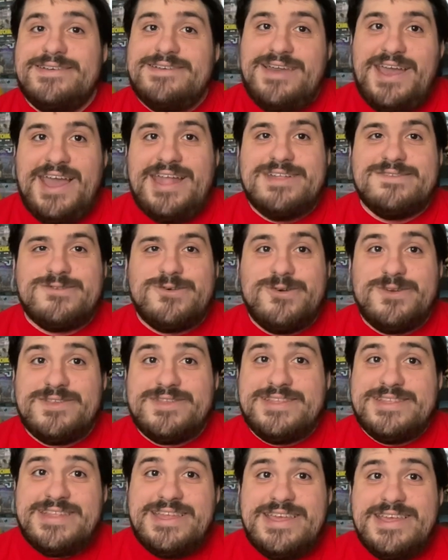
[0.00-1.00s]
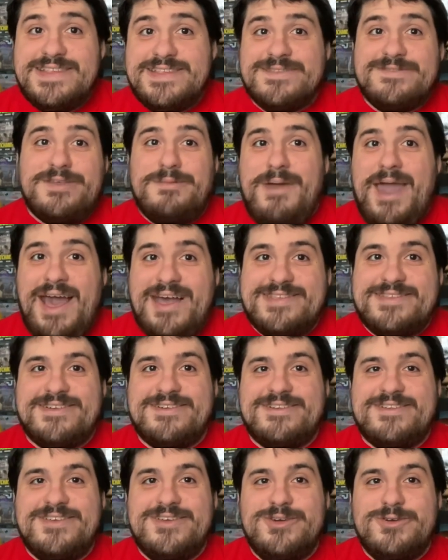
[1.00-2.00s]
And of course, the tease of the
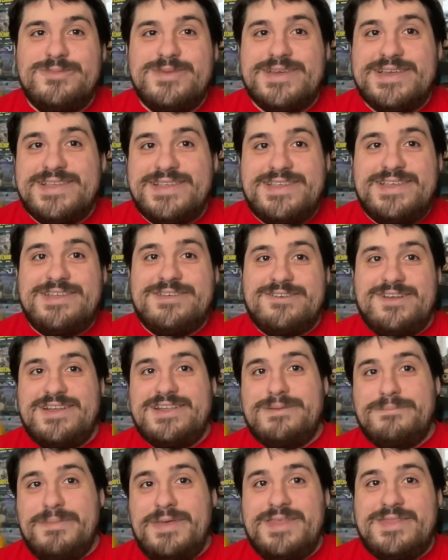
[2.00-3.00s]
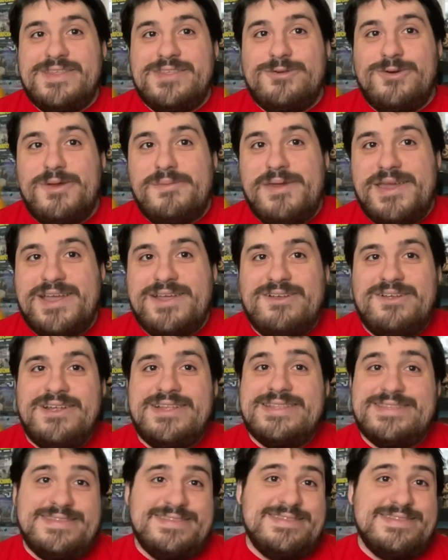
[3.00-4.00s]
Master too, because he tried to beat the Toymaker
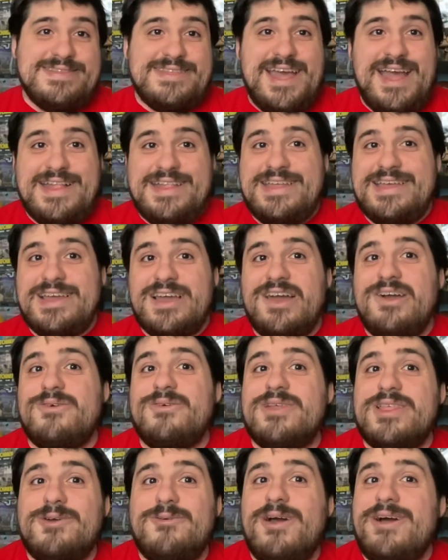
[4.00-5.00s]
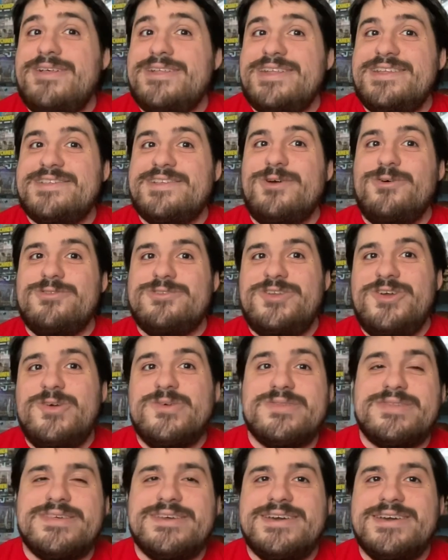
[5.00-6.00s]
and that didn't go really well. And he's a gold
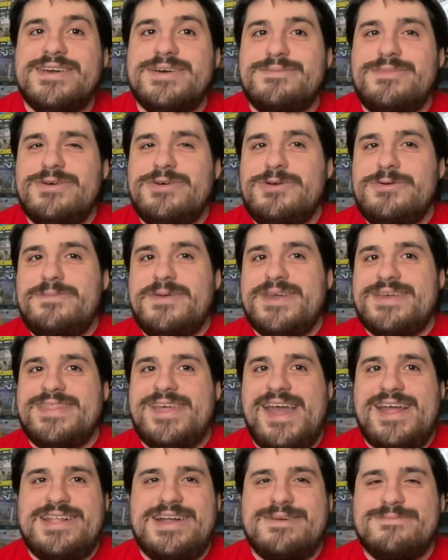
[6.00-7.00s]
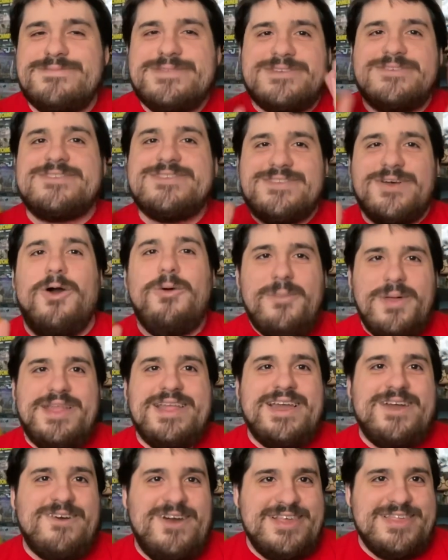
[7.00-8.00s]
tooth, but who picked that up? There's so
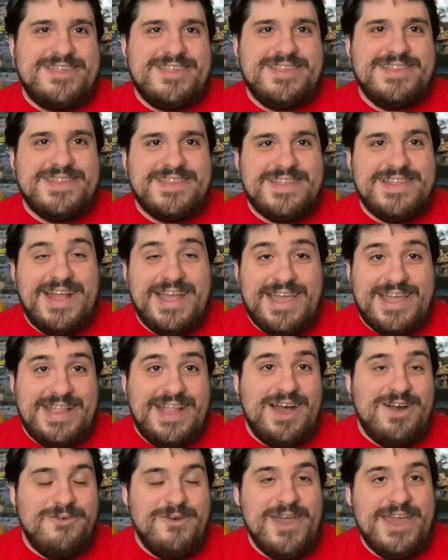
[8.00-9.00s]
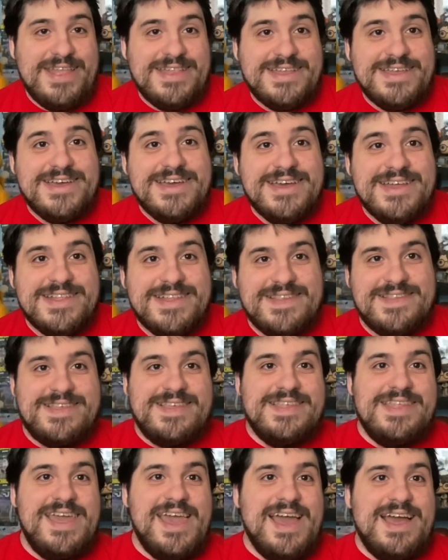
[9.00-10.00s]
many questions and I cannot wait to
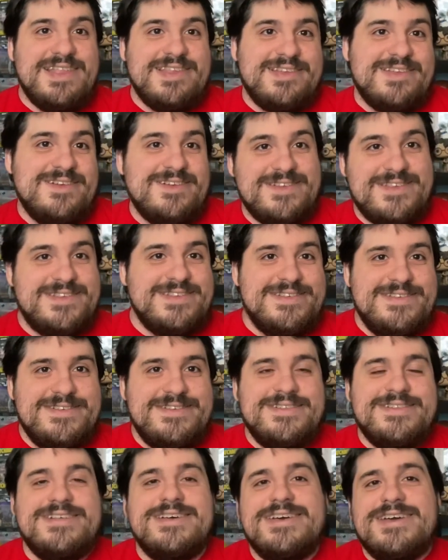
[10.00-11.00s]
see the answers. Ugh.